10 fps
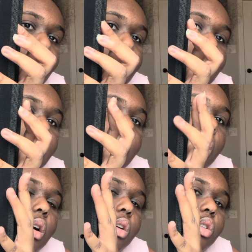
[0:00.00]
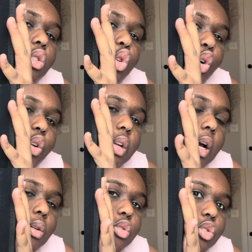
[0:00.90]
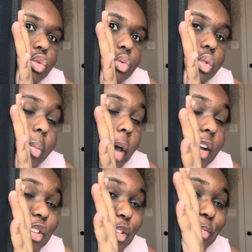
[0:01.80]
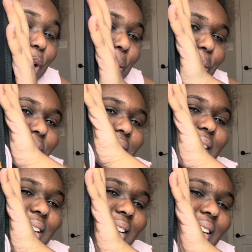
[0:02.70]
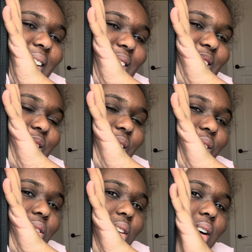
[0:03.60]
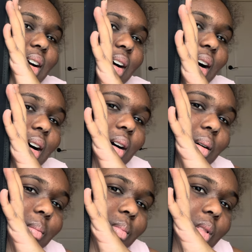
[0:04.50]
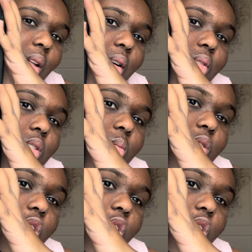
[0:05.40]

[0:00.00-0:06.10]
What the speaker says: I learned how to do the patches properly. So these ones